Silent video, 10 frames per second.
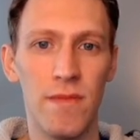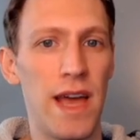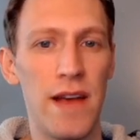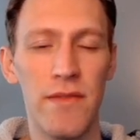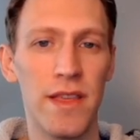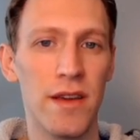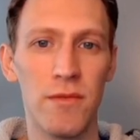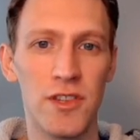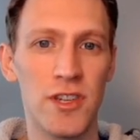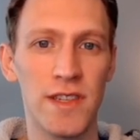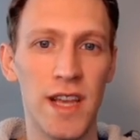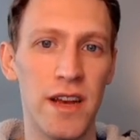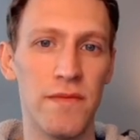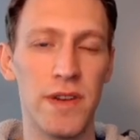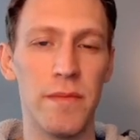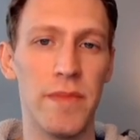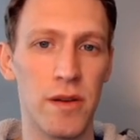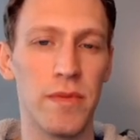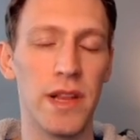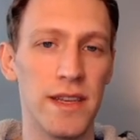Everything was just kind of in a
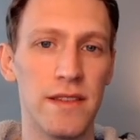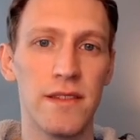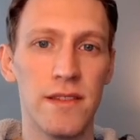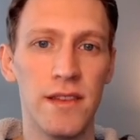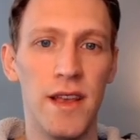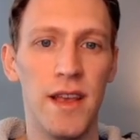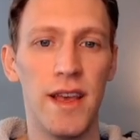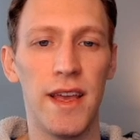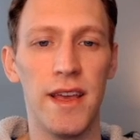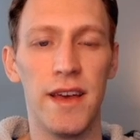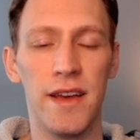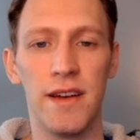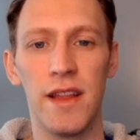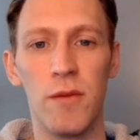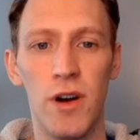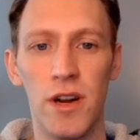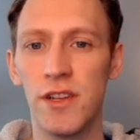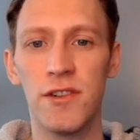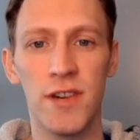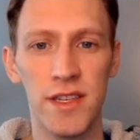better place. And they wanted
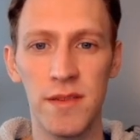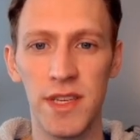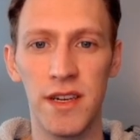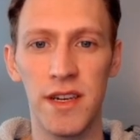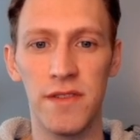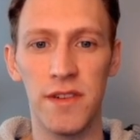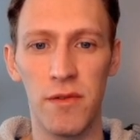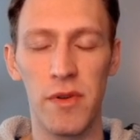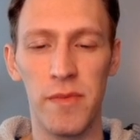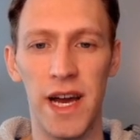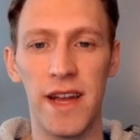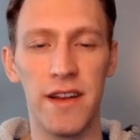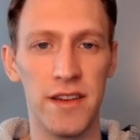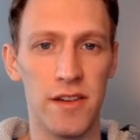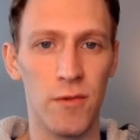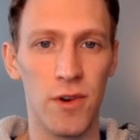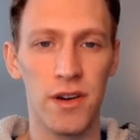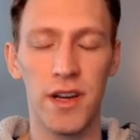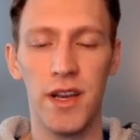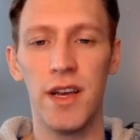to try something different with Biden. It didn't
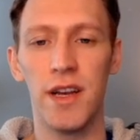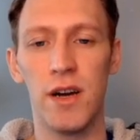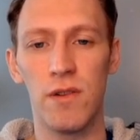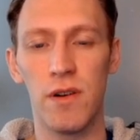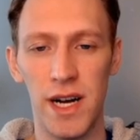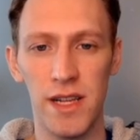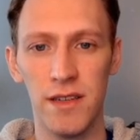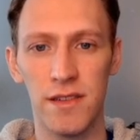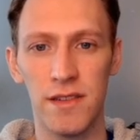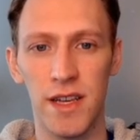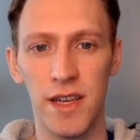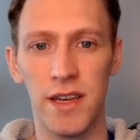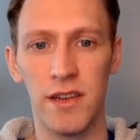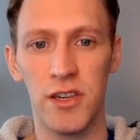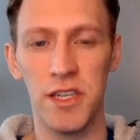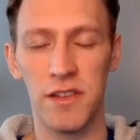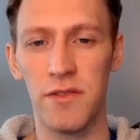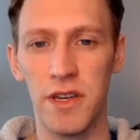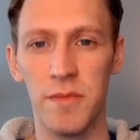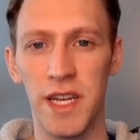work. Now, Kamala's saying she's
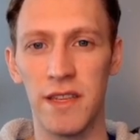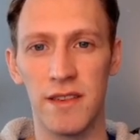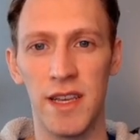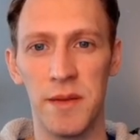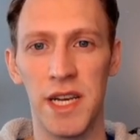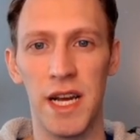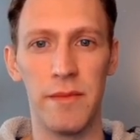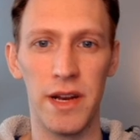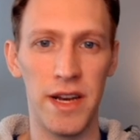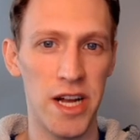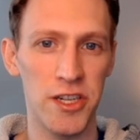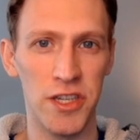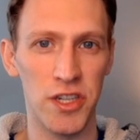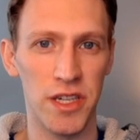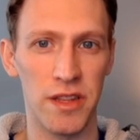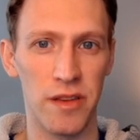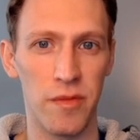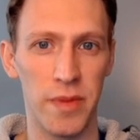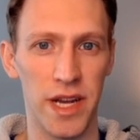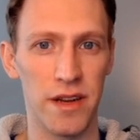going to be, at the same time, not change anything
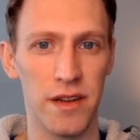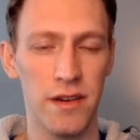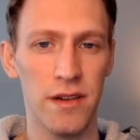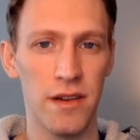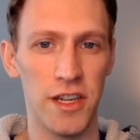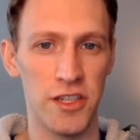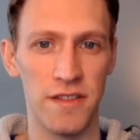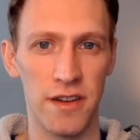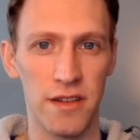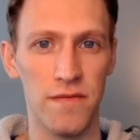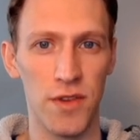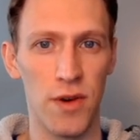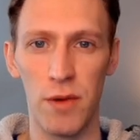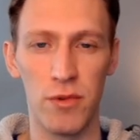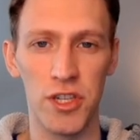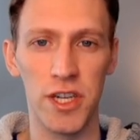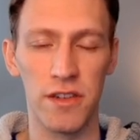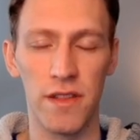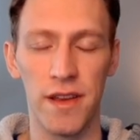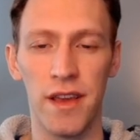from Biden, as she said on The View. I wouldn't change
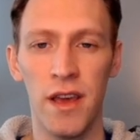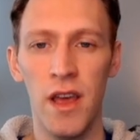a thing,